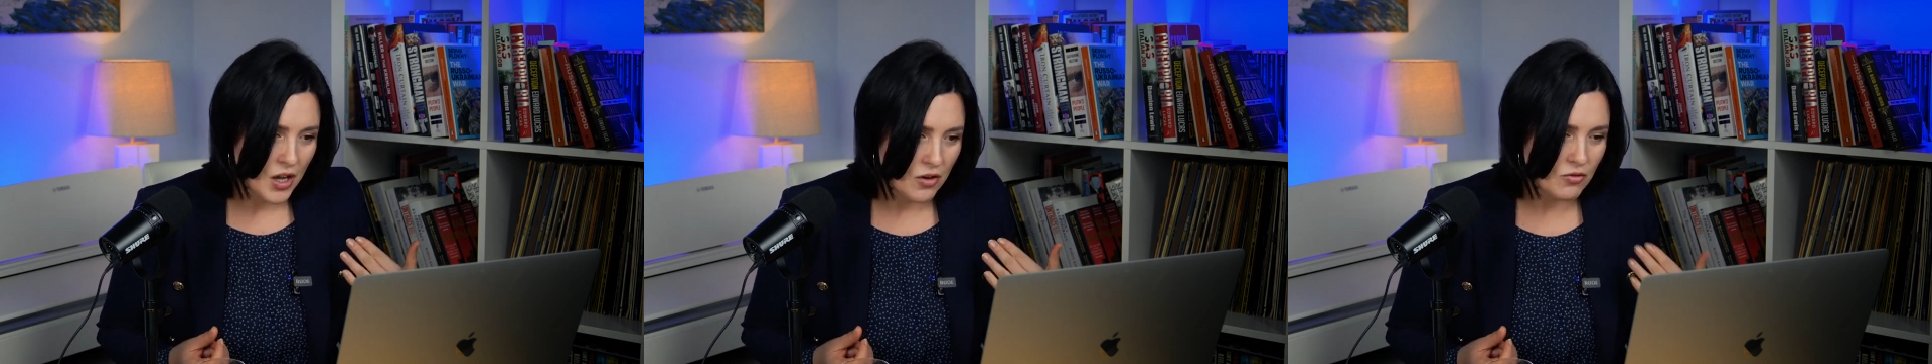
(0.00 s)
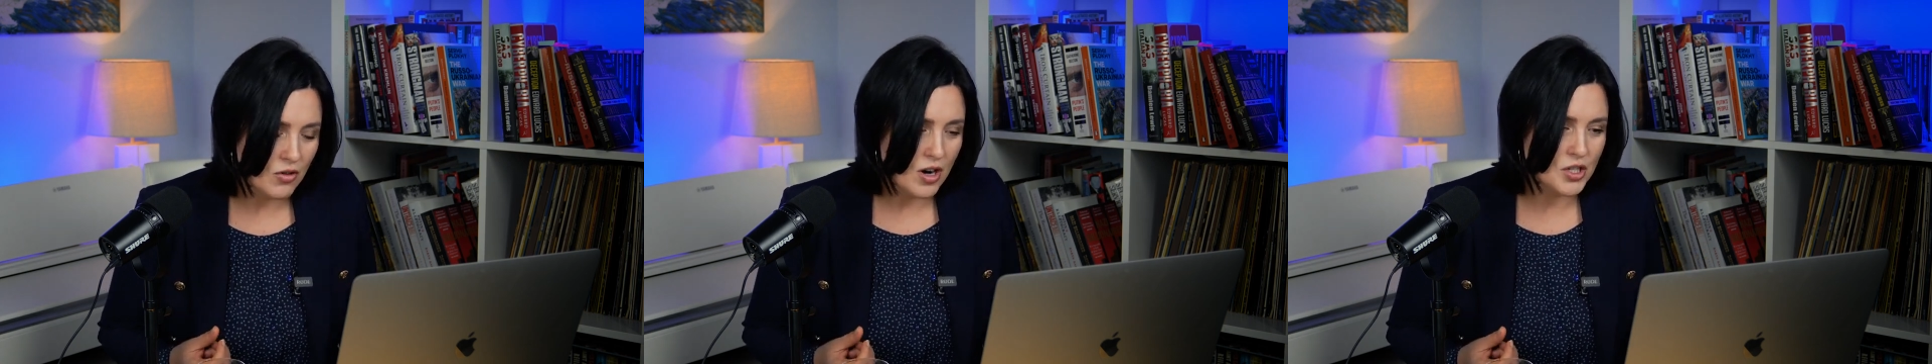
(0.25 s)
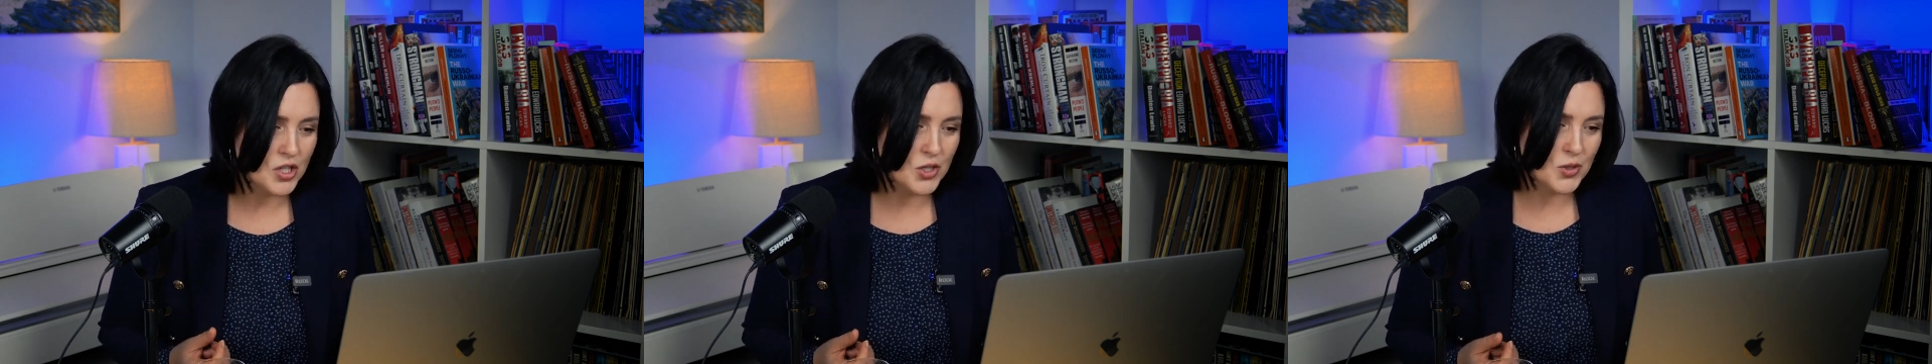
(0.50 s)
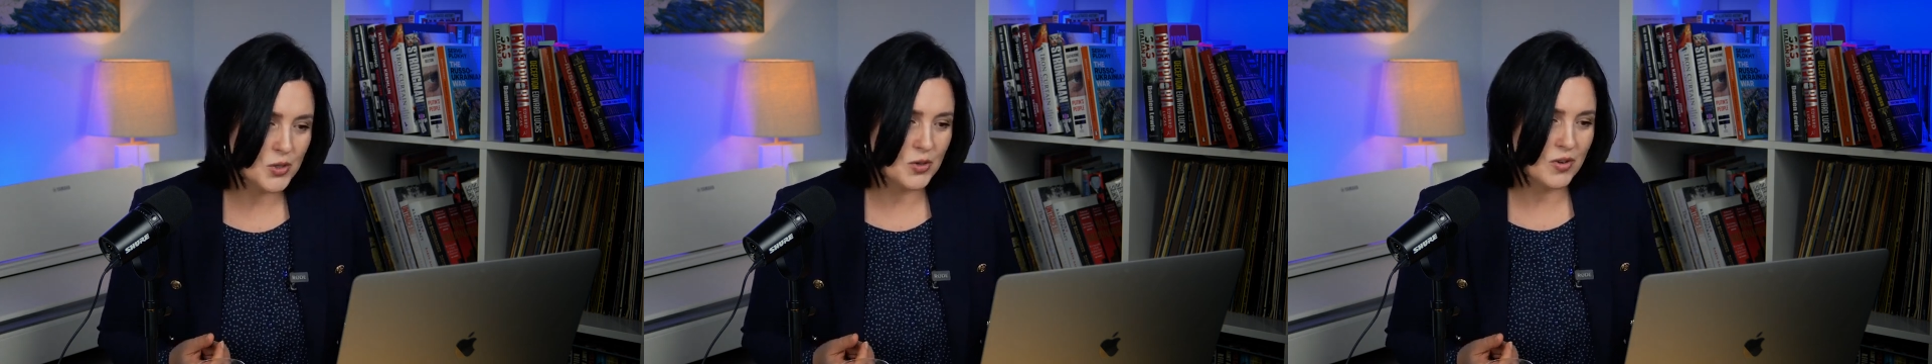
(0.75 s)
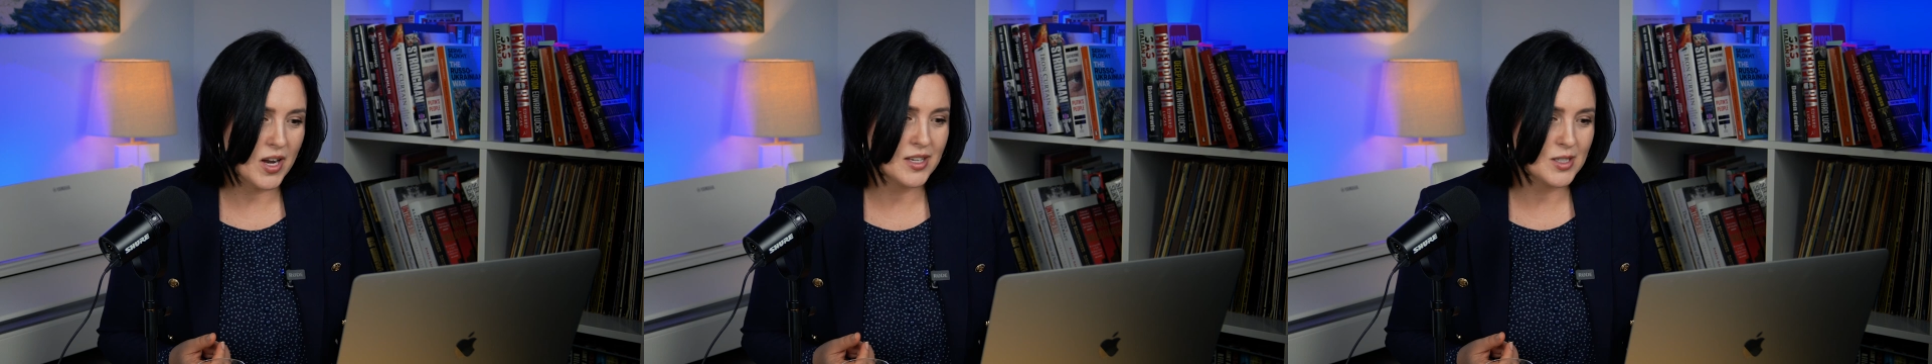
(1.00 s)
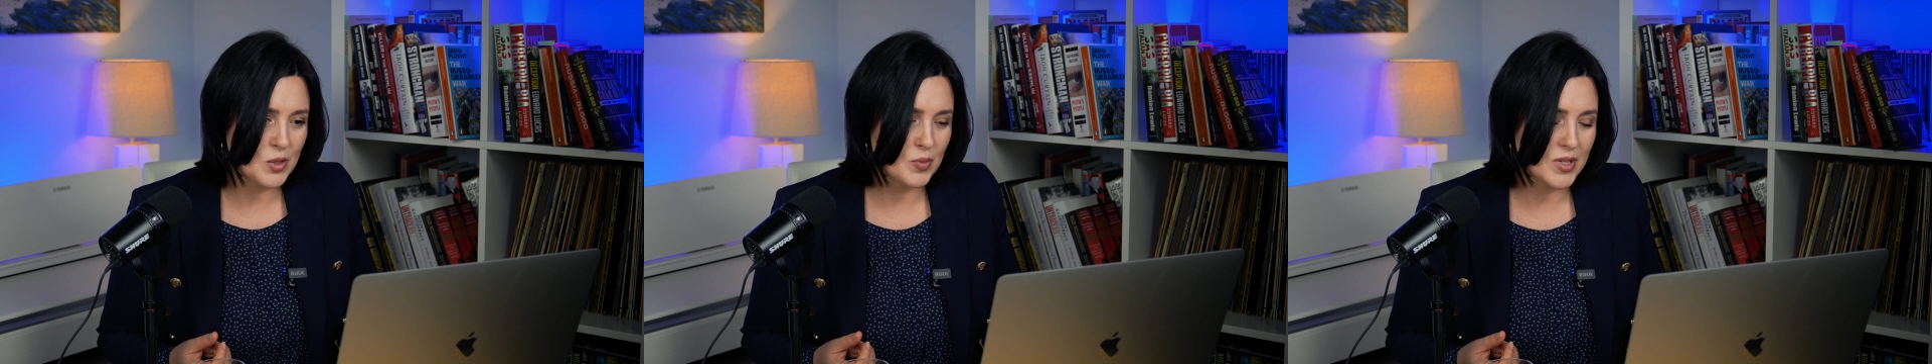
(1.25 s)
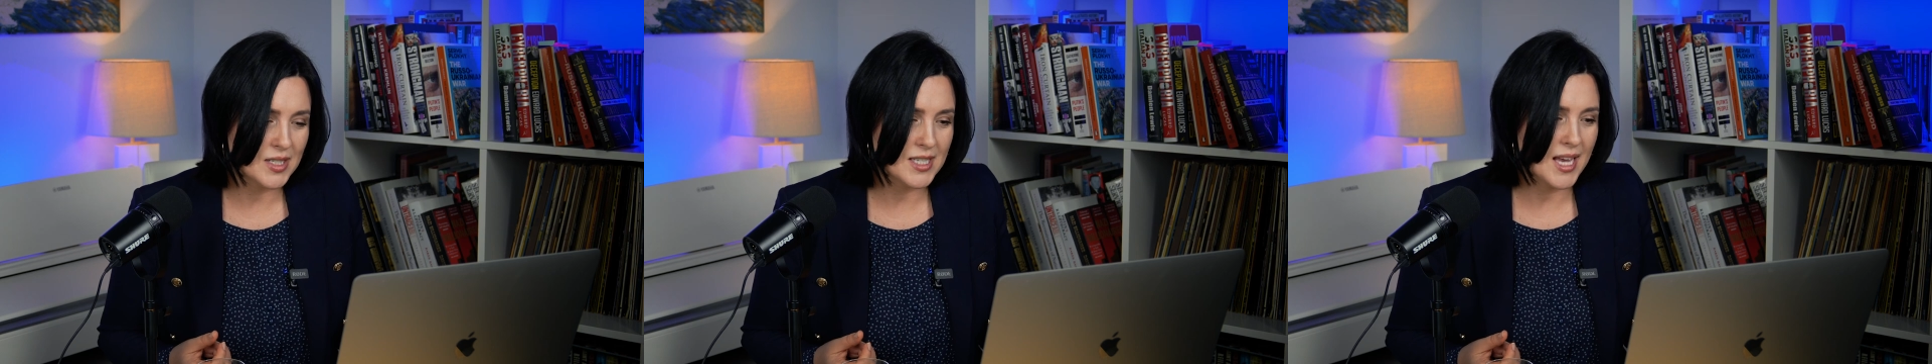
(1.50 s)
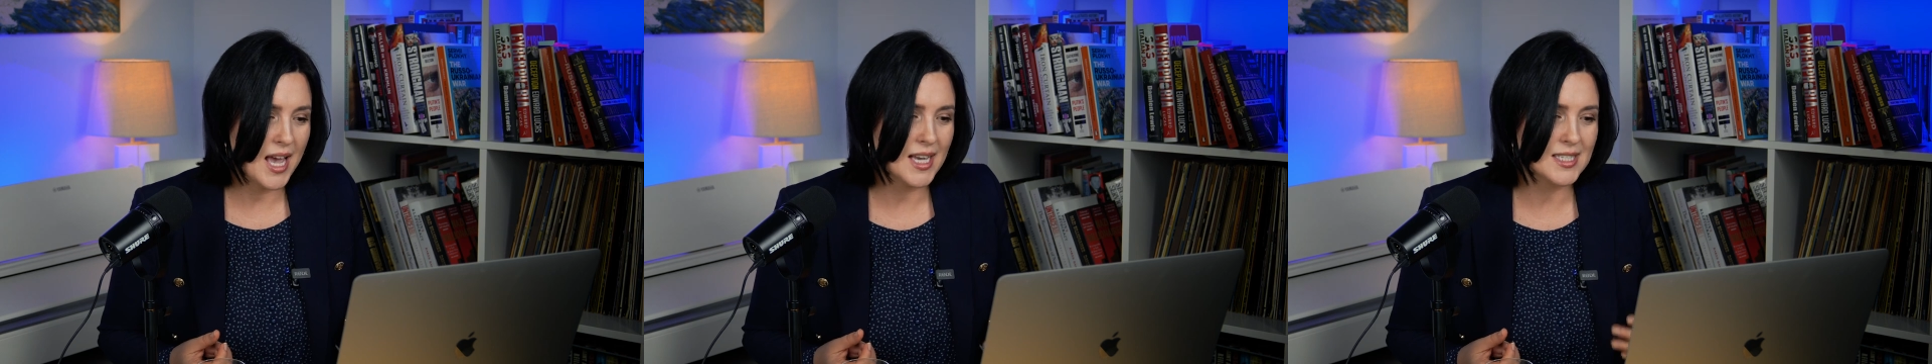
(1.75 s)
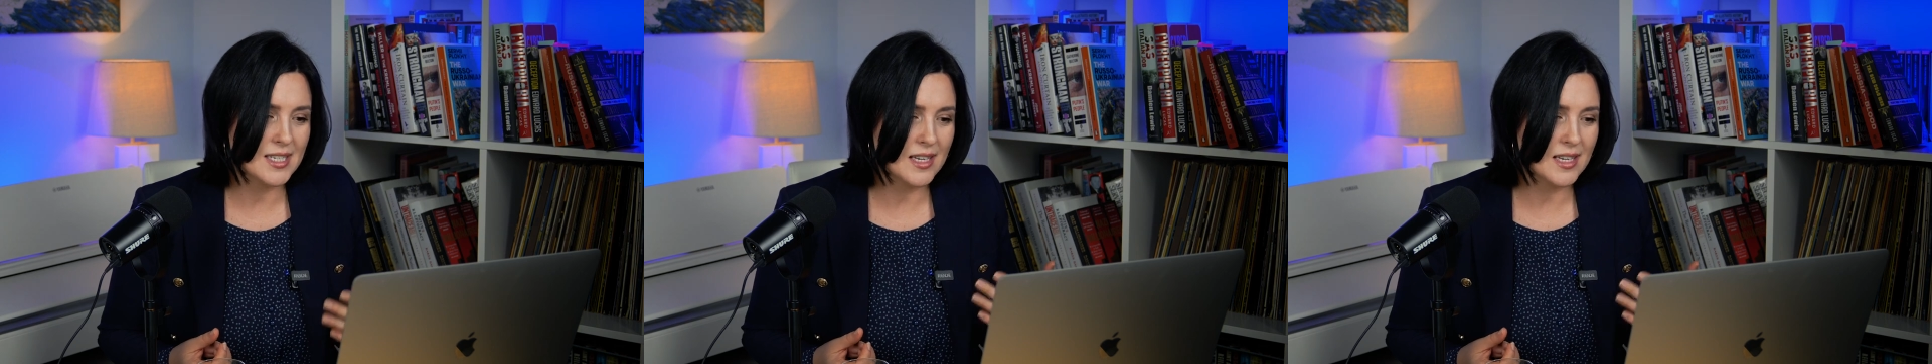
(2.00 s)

rushed to Ukraine to protect